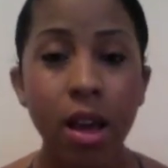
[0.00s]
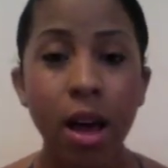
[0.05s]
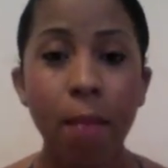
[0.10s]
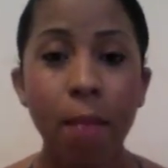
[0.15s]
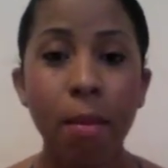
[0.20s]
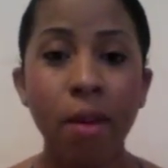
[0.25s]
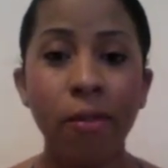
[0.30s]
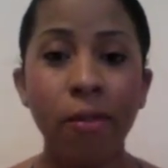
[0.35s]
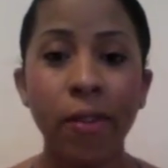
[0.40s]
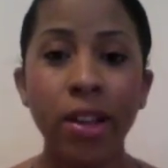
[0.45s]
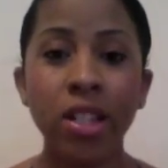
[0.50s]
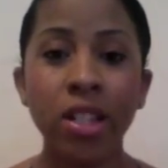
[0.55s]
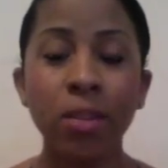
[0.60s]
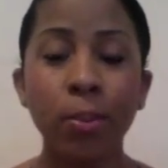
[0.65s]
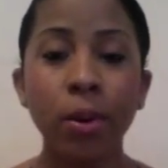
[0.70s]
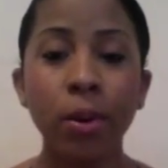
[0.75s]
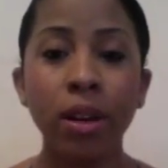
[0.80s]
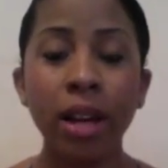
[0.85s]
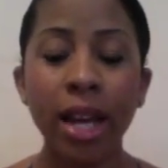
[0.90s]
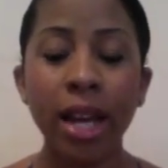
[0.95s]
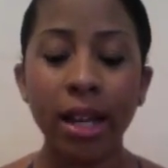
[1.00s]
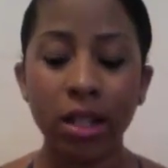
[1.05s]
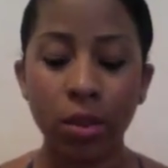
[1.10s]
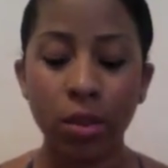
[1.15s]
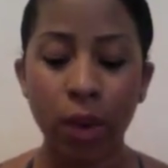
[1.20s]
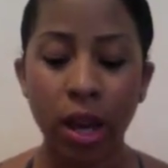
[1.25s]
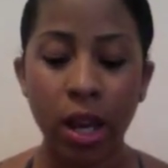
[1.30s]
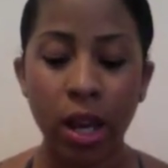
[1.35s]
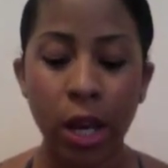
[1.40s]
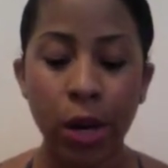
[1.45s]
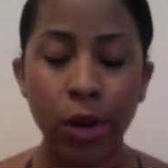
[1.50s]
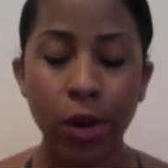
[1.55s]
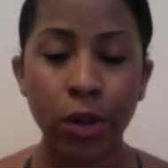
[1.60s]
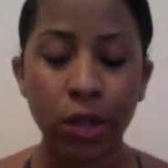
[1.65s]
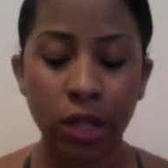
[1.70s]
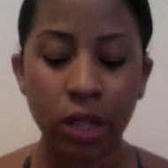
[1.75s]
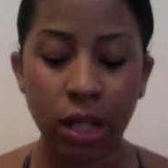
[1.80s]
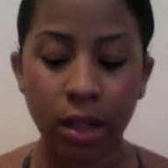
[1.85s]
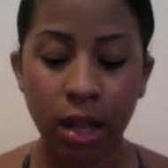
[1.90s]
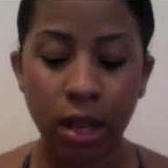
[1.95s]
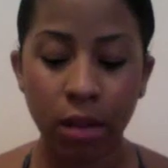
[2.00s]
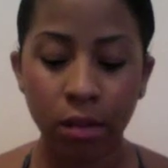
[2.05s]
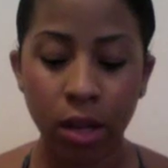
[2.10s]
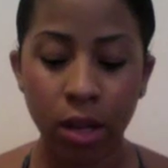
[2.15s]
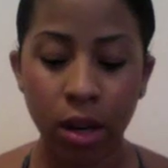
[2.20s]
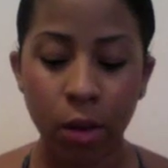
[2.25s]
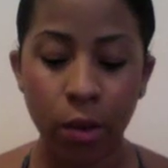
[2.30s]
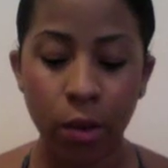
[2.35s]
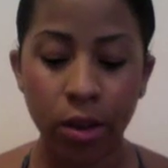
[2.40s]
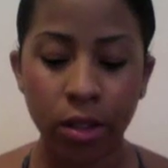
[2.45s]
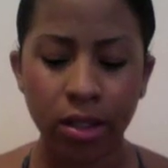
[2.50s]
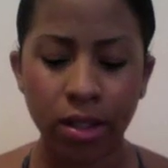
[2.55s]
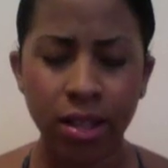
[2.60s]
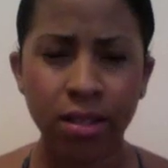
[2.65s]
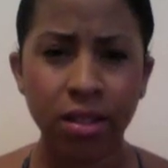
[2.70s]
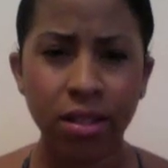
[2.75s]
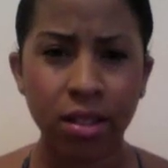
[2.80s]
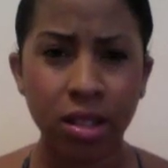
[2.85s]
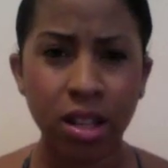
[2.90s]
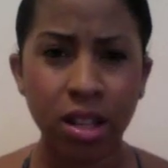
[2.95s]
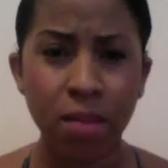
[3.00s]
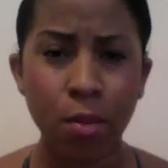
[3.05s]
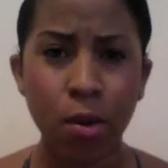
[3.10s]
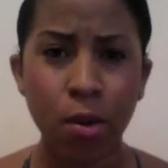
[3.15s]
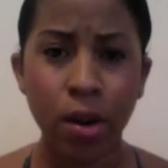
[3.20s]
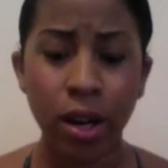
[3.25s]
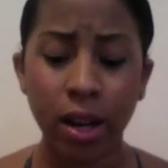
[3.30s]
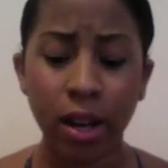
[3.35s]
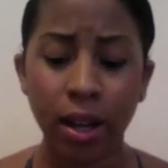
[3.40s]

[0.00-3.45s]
My Facebook link is right here. You see down there where it says see more.